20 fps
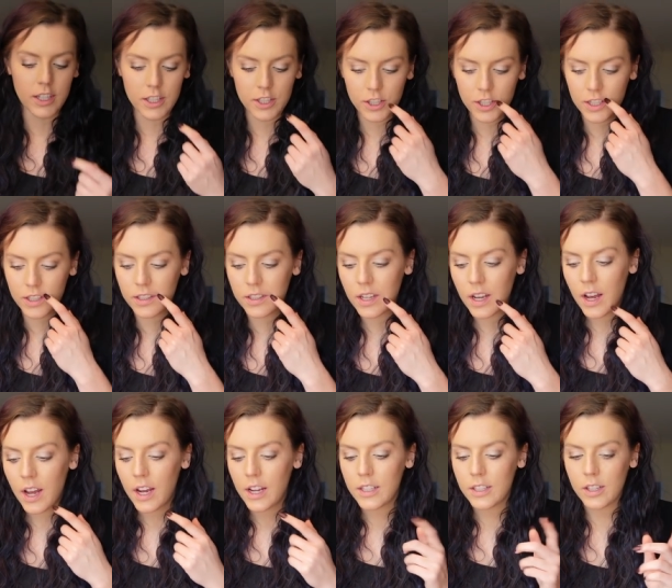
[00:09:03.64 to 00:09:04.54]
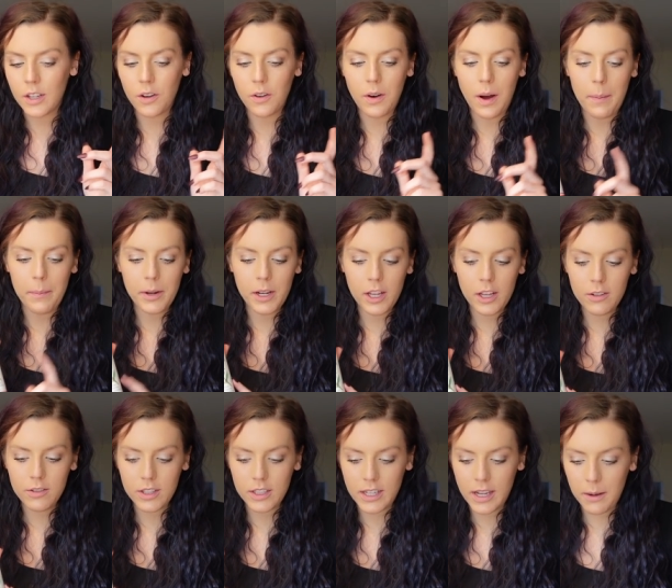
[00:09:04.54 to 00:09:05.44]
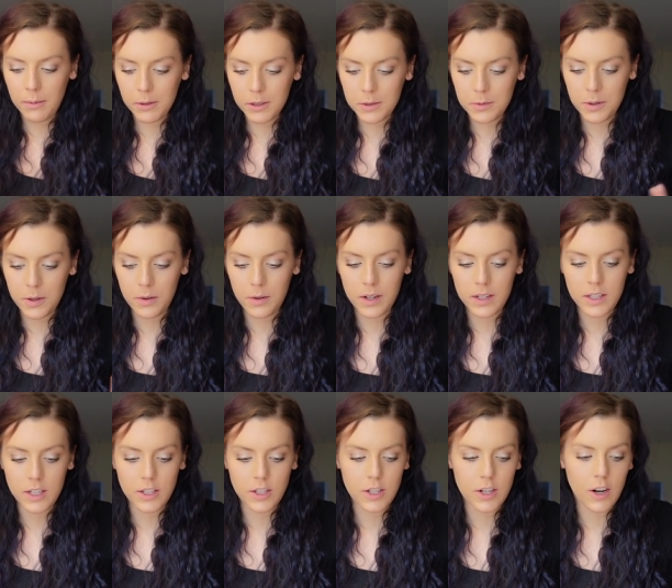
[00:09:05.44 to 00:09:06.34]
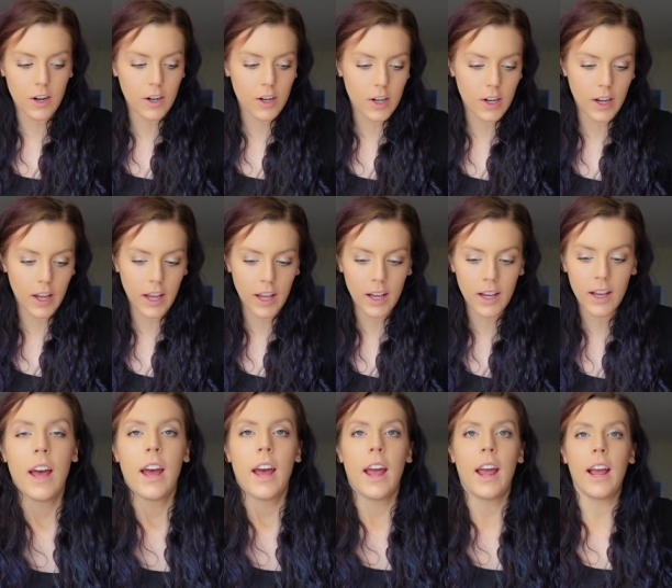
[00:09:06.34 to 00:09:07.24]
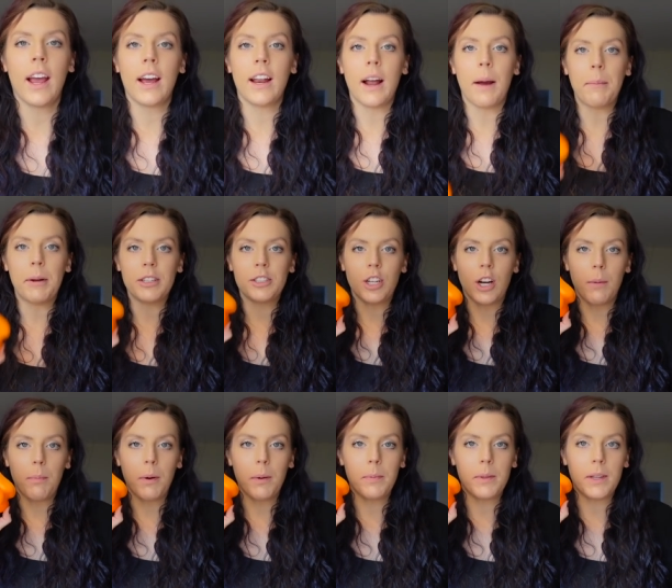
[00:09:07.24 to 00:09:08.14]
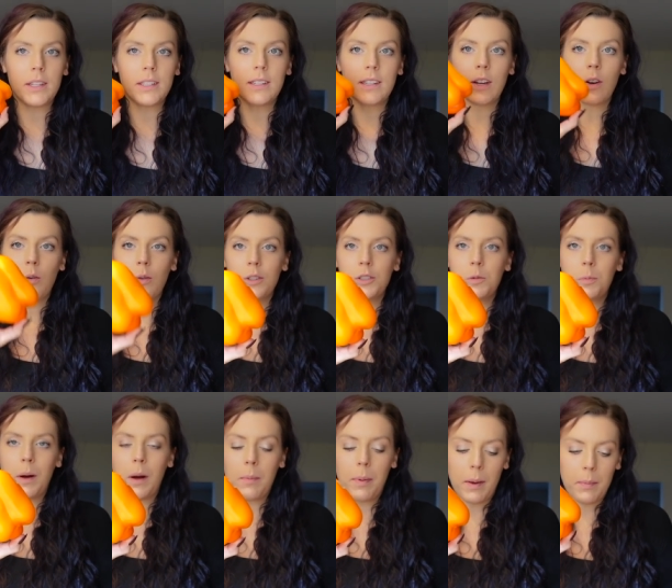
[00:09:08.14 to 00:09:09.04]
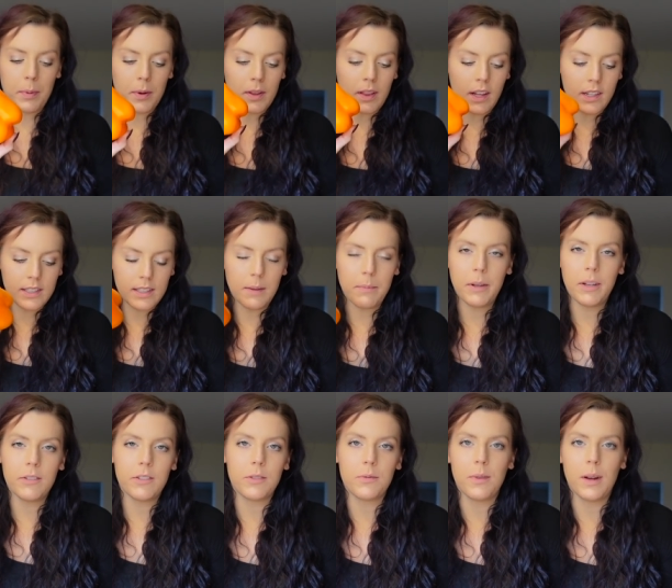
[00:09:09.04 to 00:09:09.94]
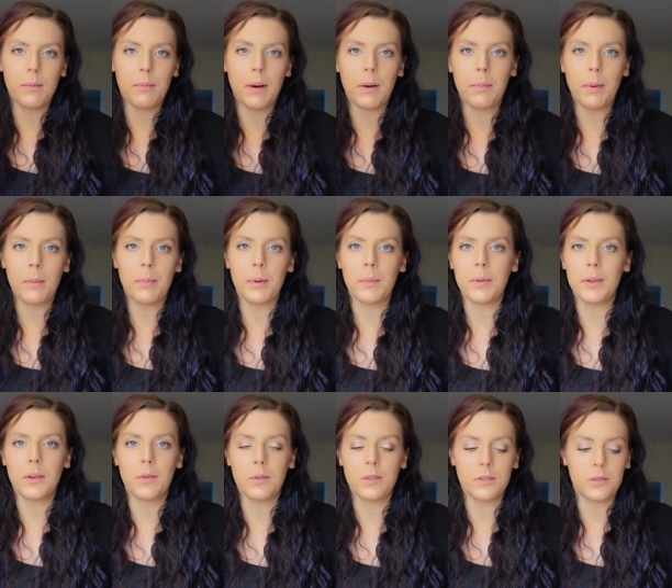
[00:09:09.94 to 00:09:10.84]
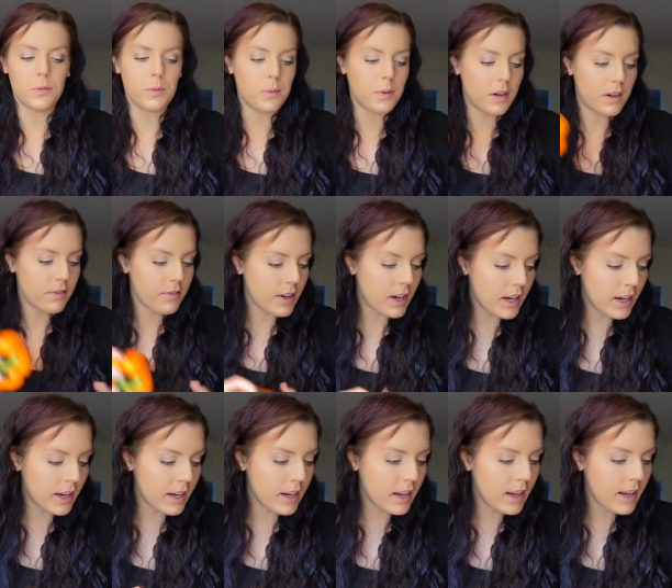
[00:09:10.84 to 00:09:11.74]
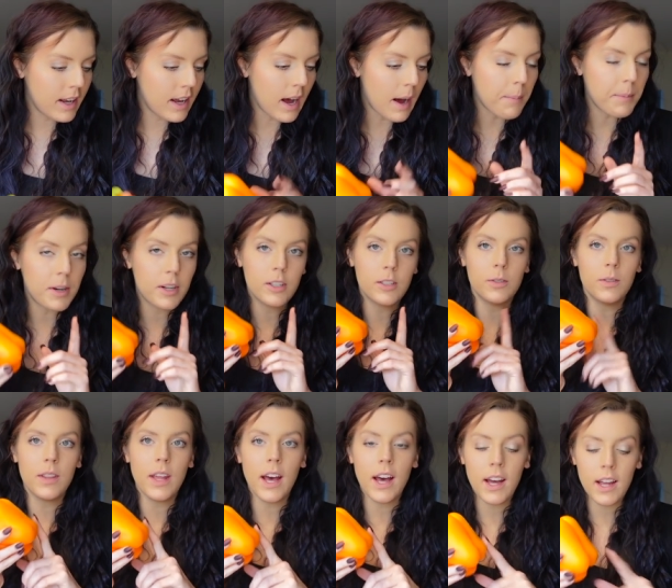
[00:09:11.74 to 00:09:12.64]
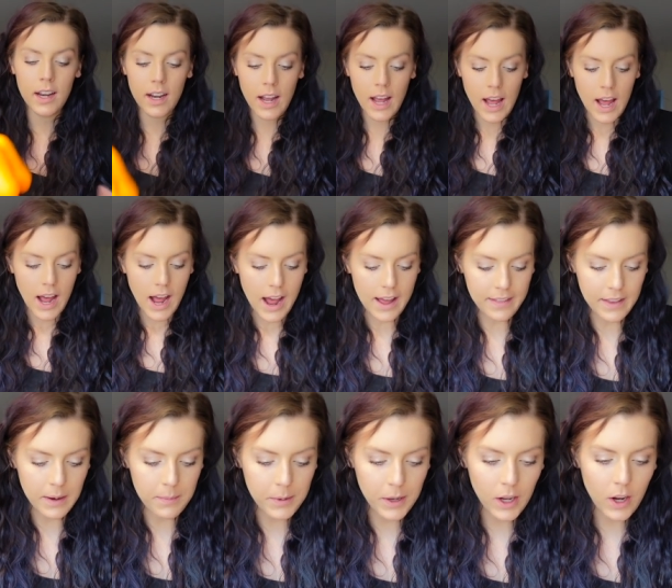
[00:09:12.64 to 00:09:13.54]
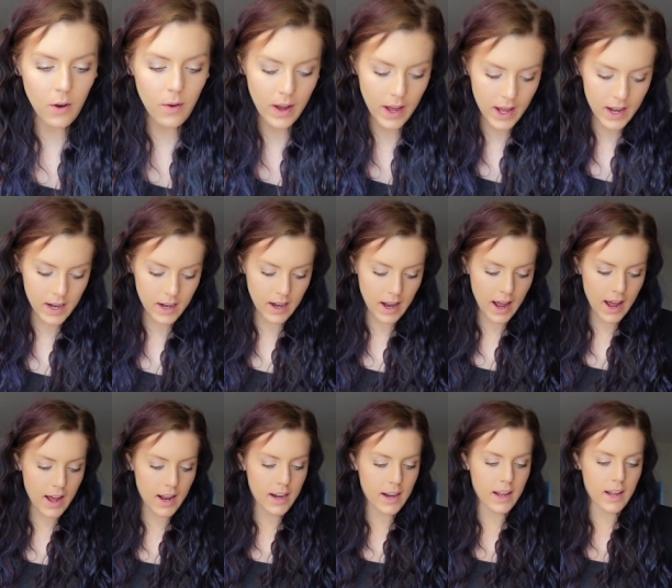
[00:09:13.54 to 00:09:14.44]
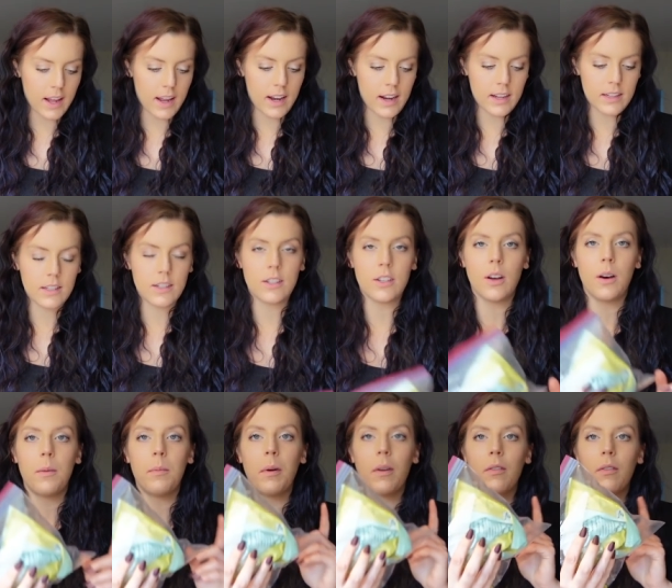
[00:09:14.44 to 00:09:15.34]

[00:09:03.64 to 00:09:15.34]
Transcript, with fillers: dishes. So I'm gonna use a tablespoon to start cooking and I'm gonna chop up this orange bell pepper. Last time I used a red bell pepper, but orange will work fine. I'm going to do that, and then I'm going to go ahead and add in some